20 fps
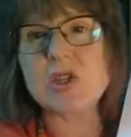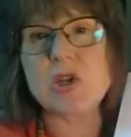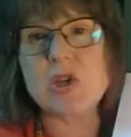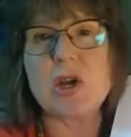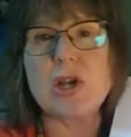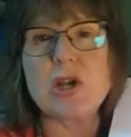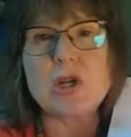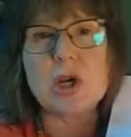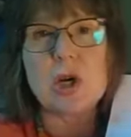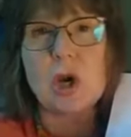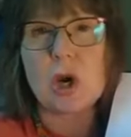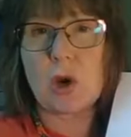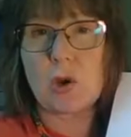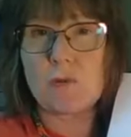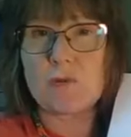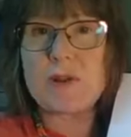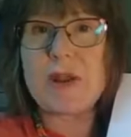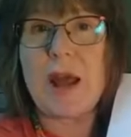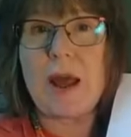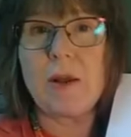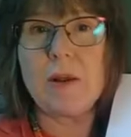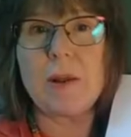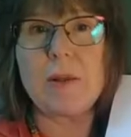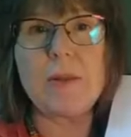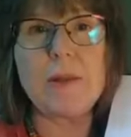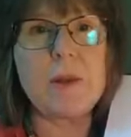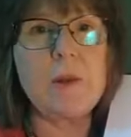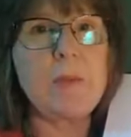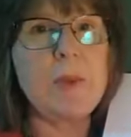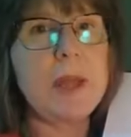starting to curve down a
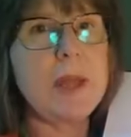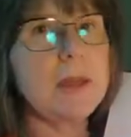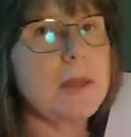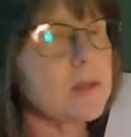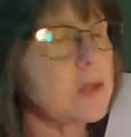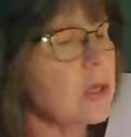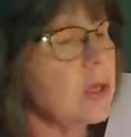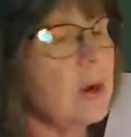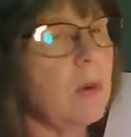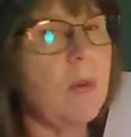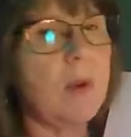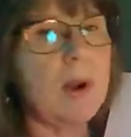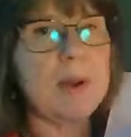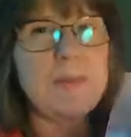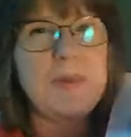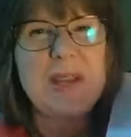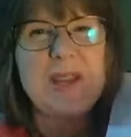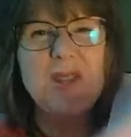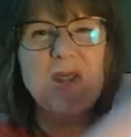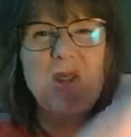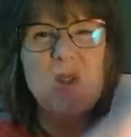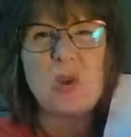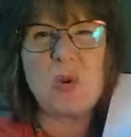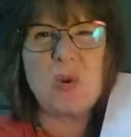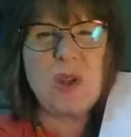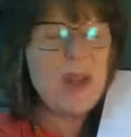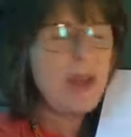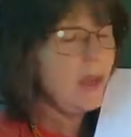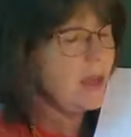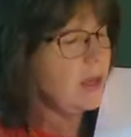little bit. So you don't want to be
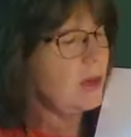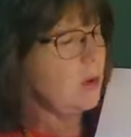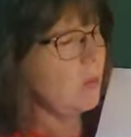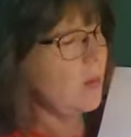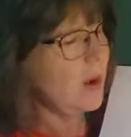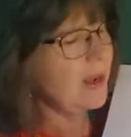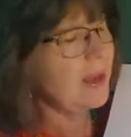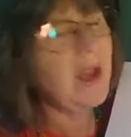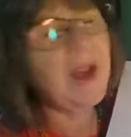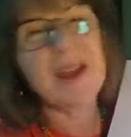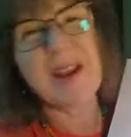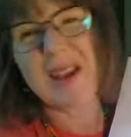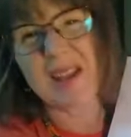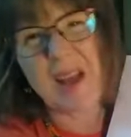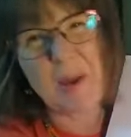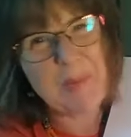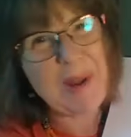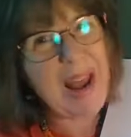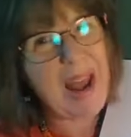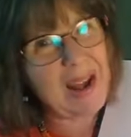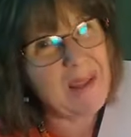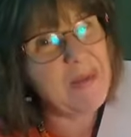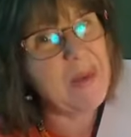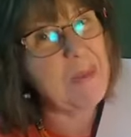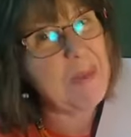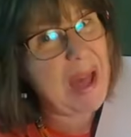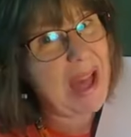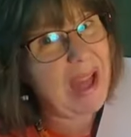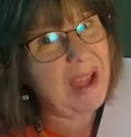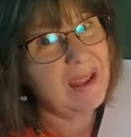too, you don't want to it coming out of the
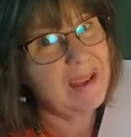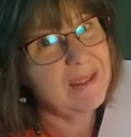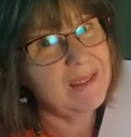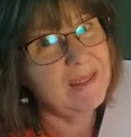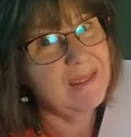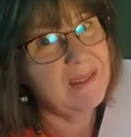back,